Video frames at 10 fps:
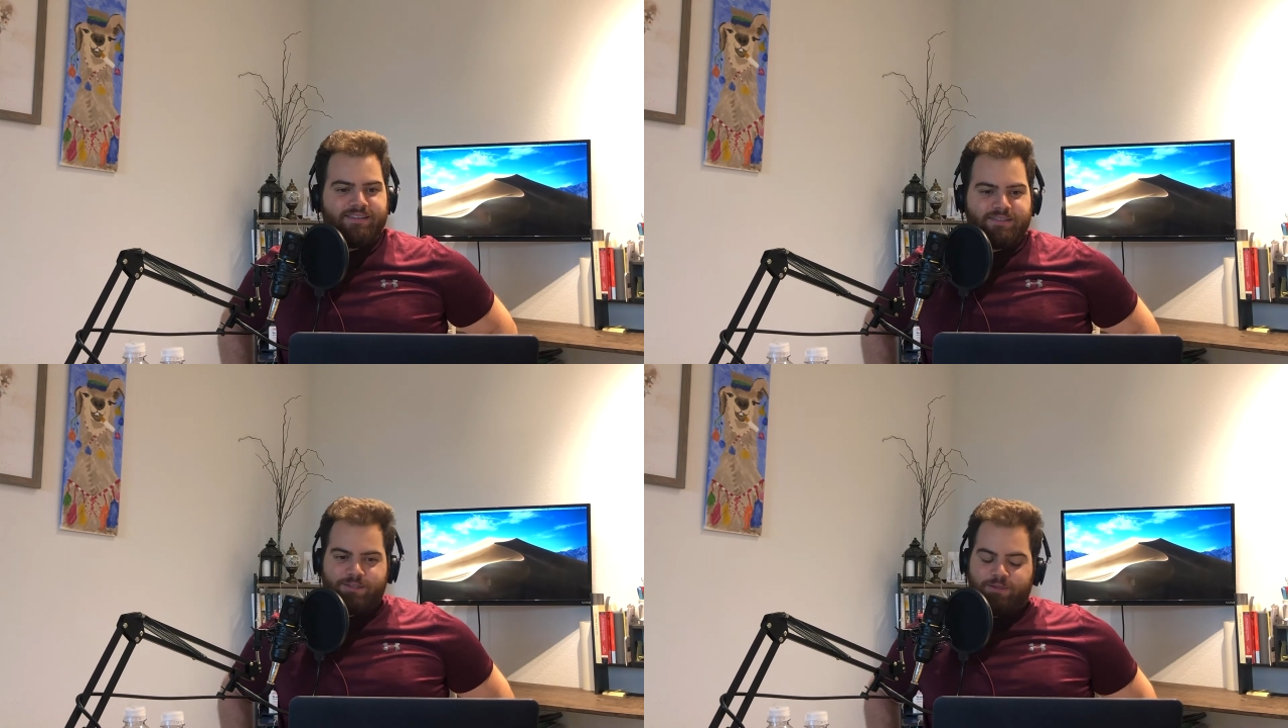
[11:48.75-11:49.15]

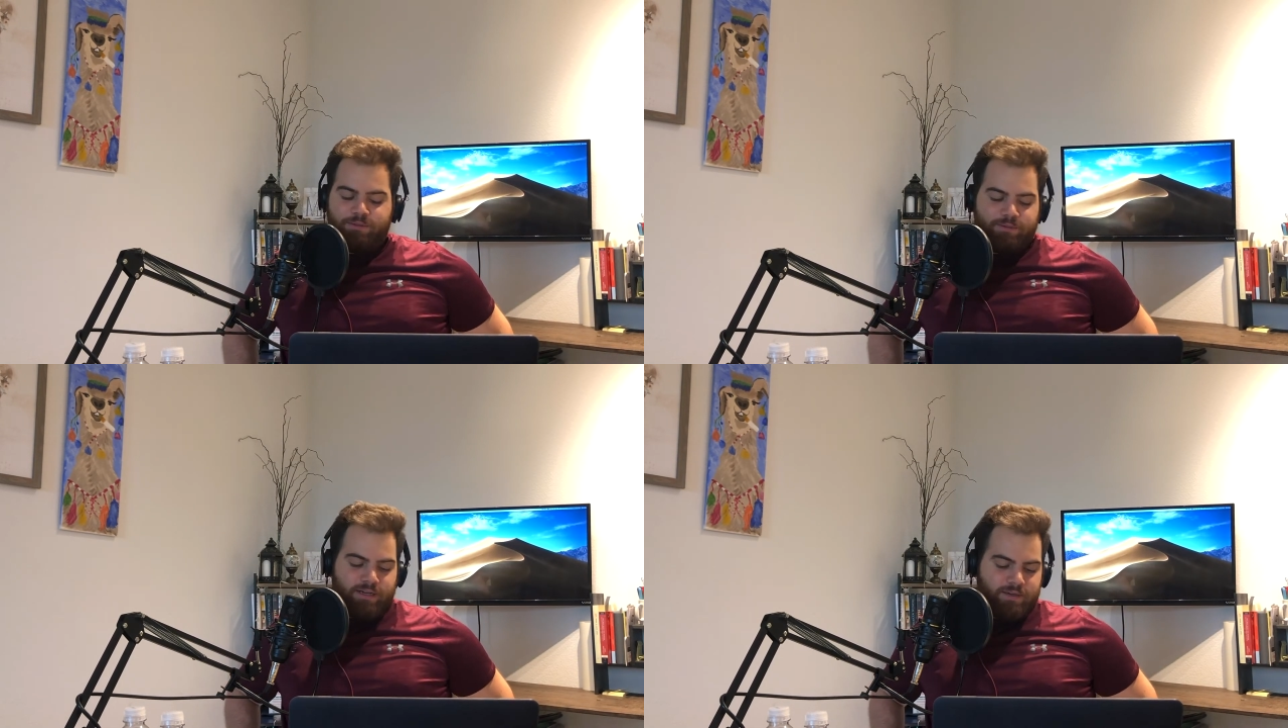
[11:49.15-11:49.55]

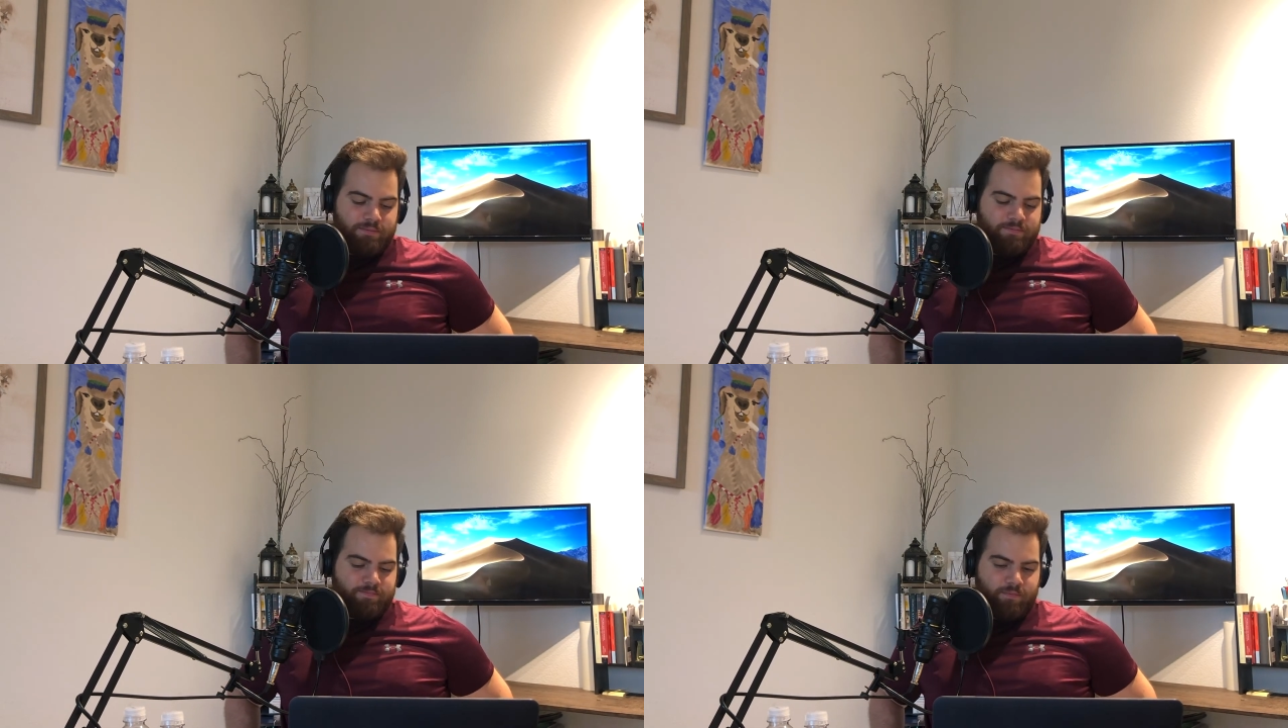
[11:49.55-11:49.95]
So
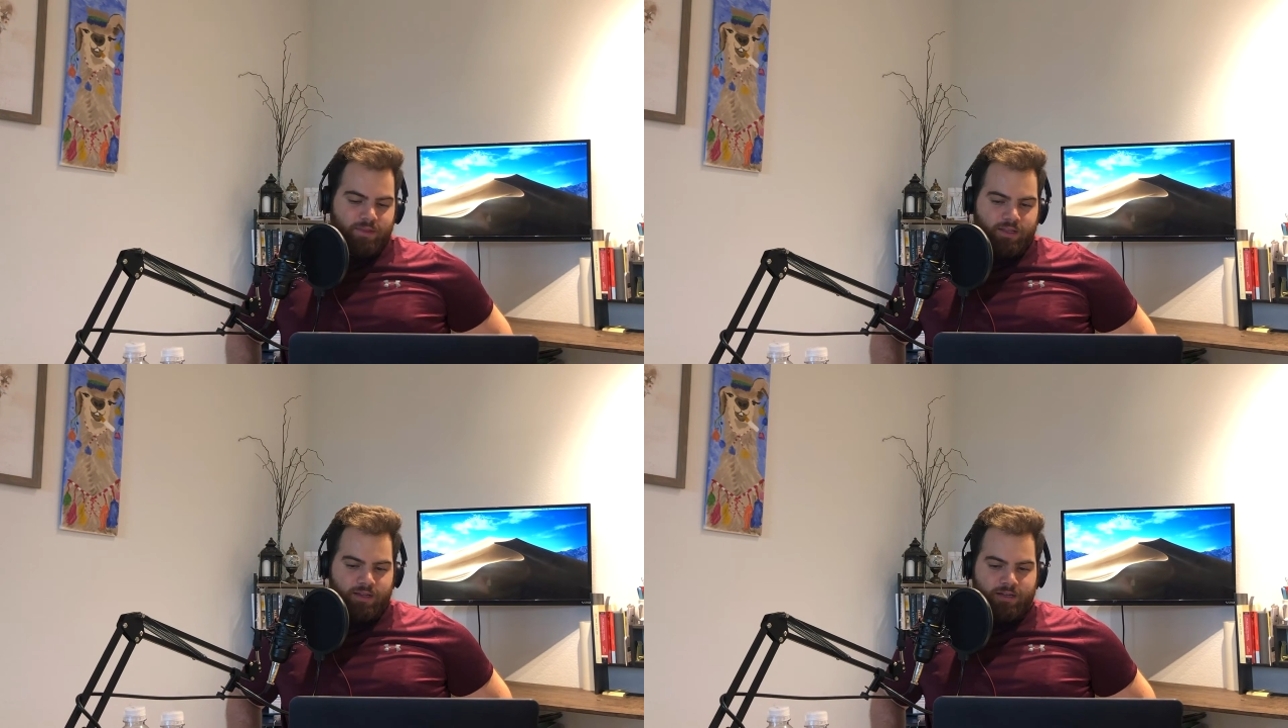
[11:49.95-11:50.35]

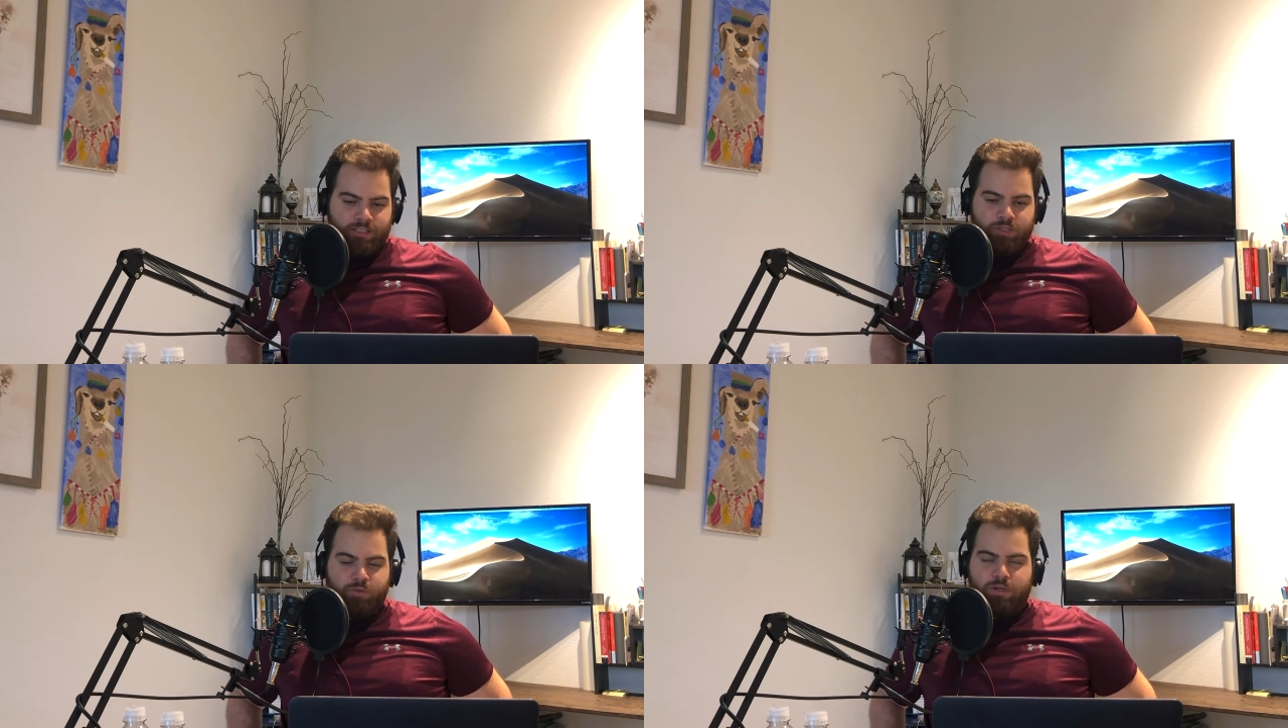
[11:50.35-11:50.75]
I
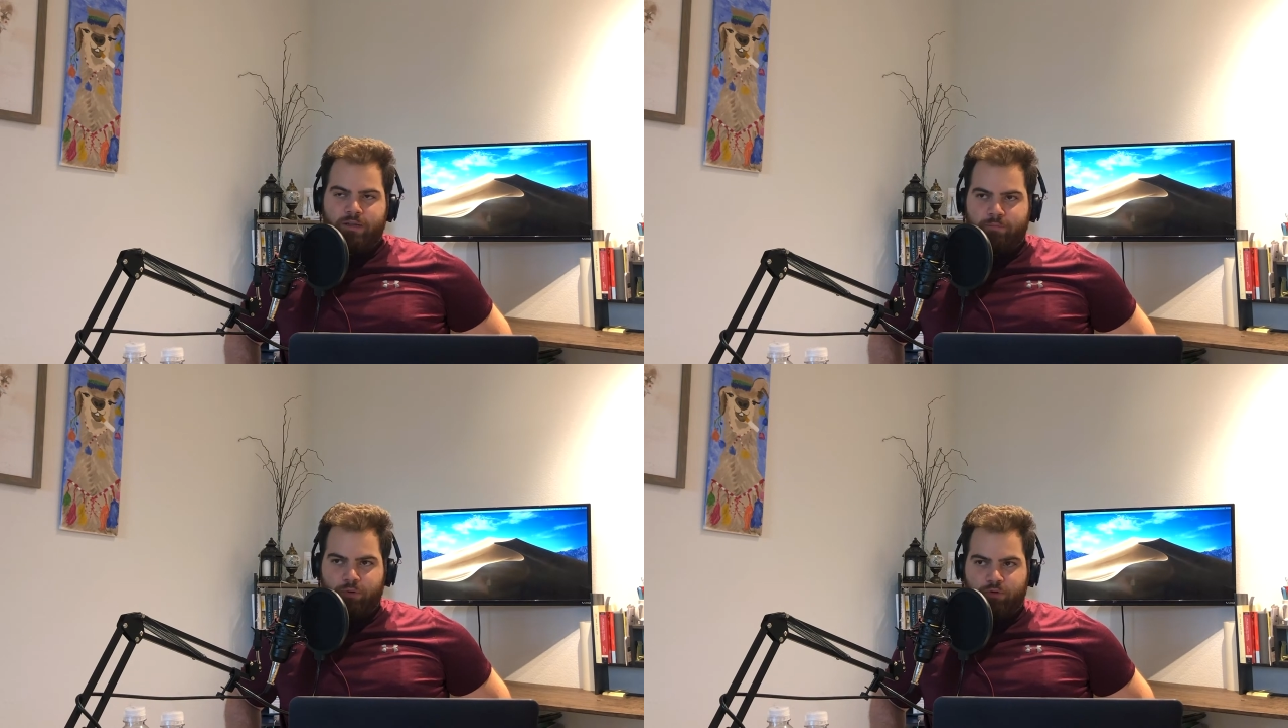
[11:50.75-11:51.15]
just want to
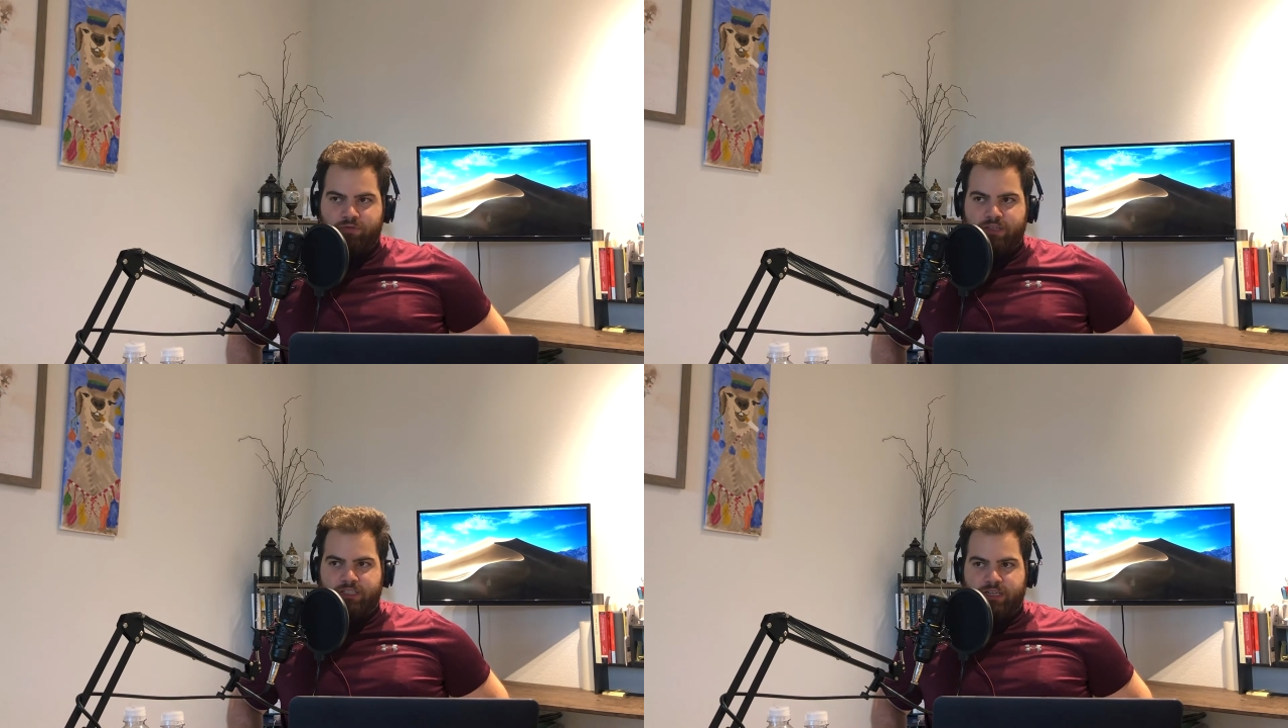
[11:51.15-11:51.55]

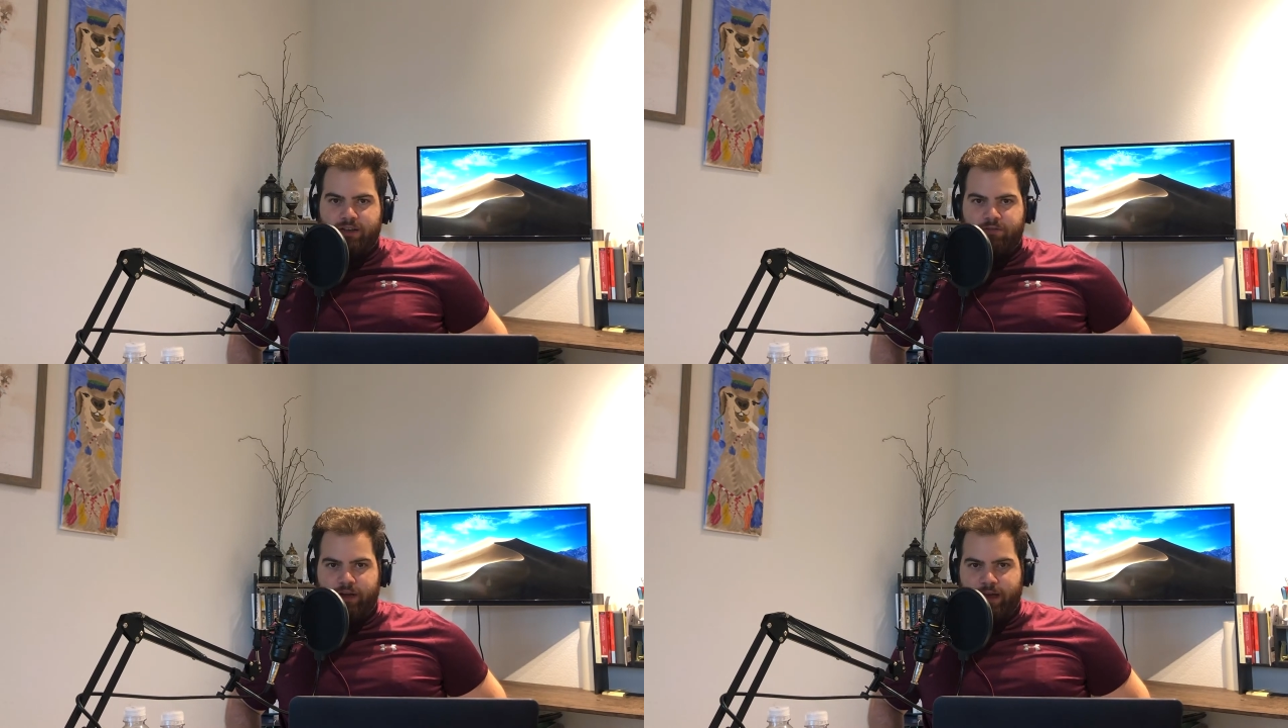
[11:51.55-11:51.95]
improve each and
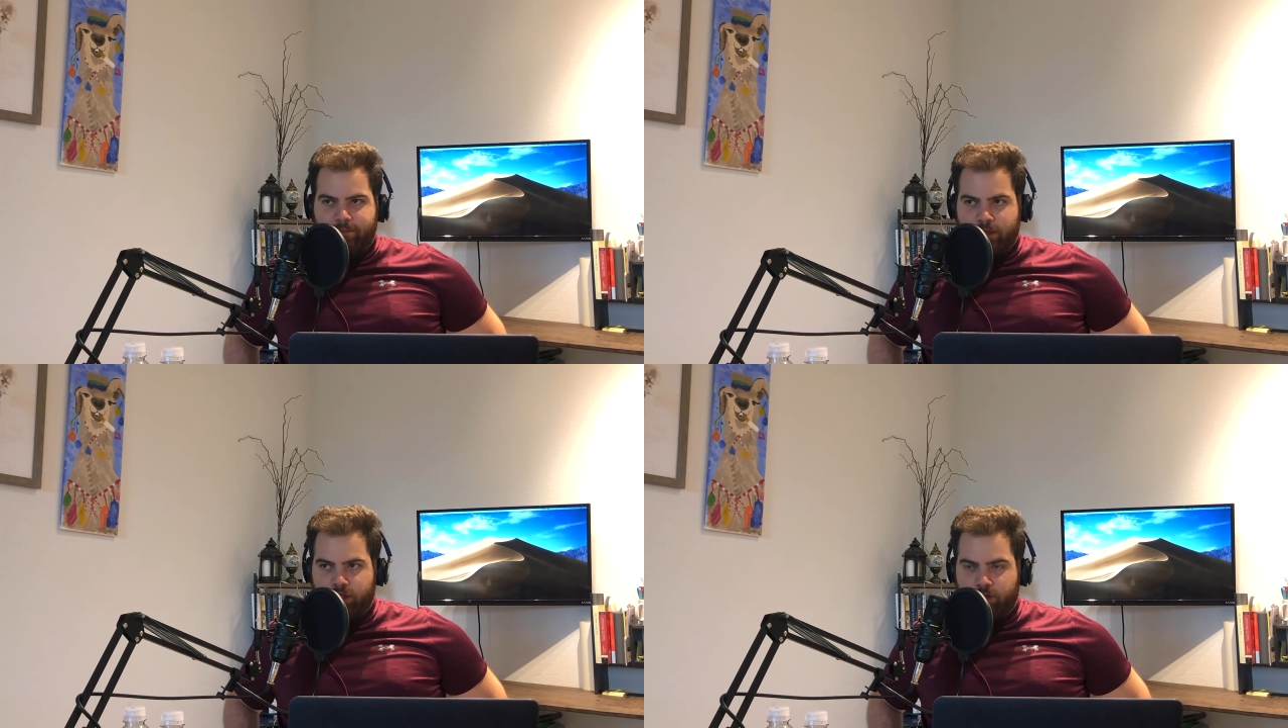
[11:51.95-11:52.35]
every
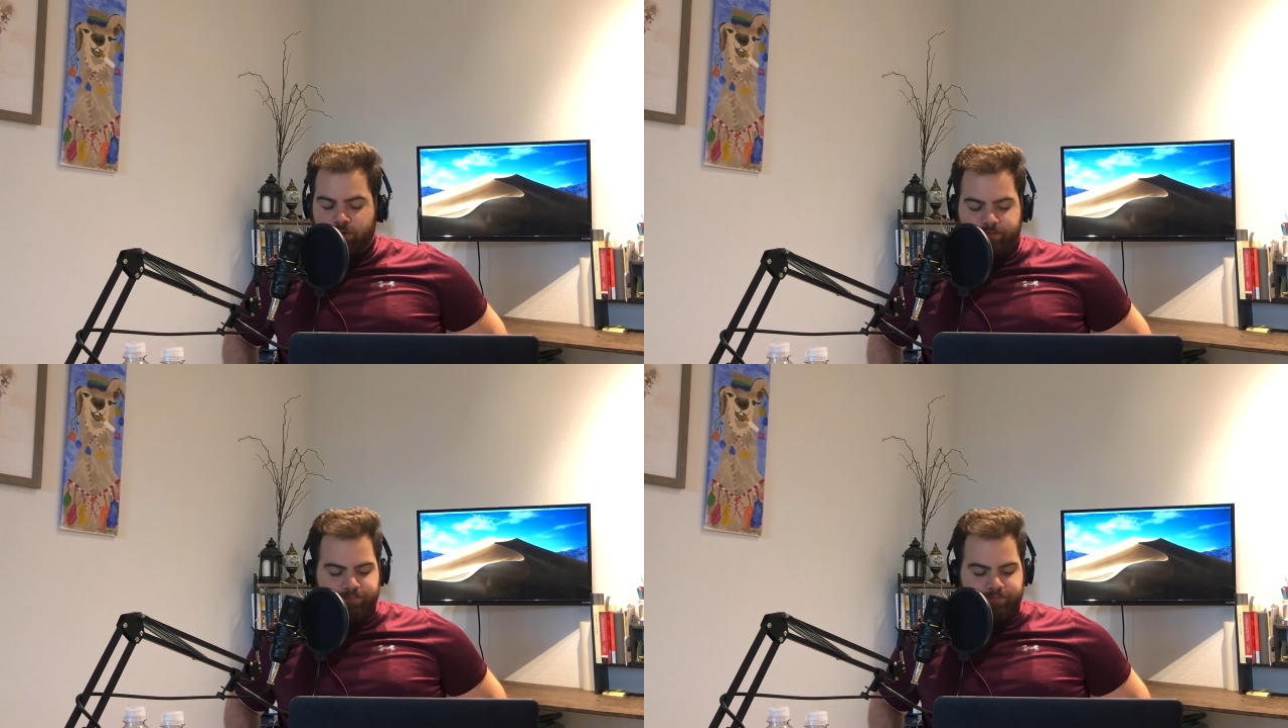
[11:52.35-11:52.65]
episode.